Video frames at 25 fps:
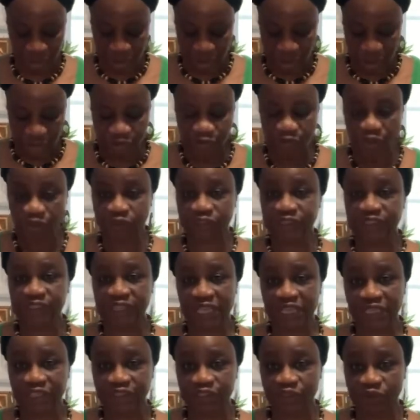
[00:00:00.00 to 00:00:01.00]
So
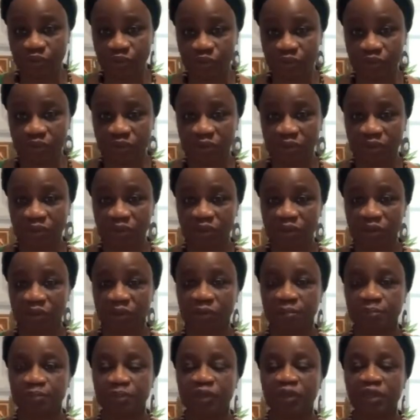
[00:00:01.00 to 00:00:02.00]
stay tuned
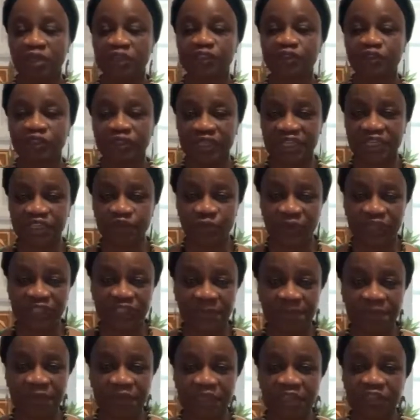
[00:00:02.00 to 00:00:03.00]
because today's
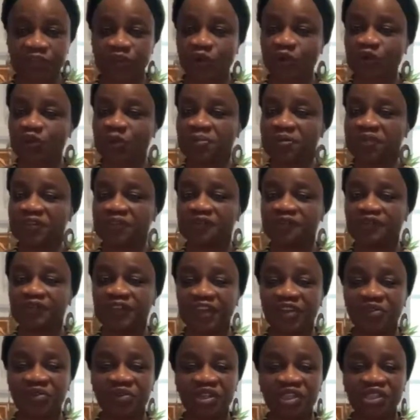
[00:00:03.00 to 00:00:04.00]
recipe is going to be
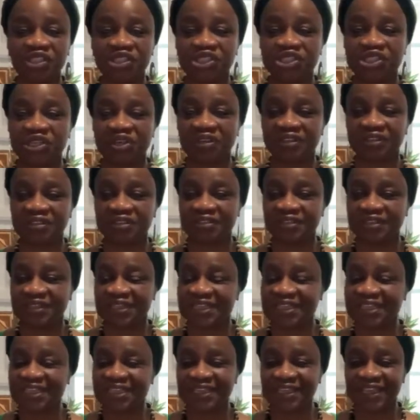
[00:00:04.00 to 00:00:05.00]
very short
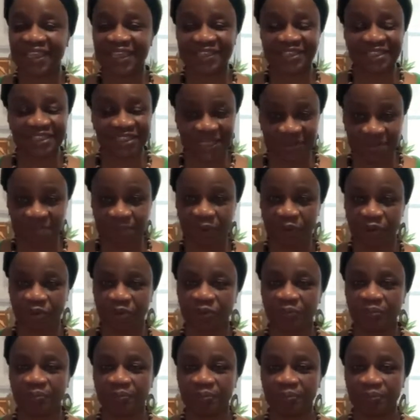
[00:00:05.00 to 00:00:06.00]
and
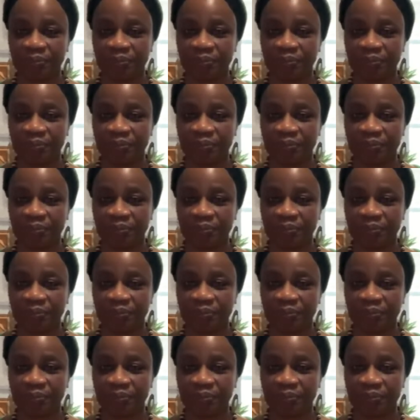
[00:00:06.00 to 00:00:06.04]
simple.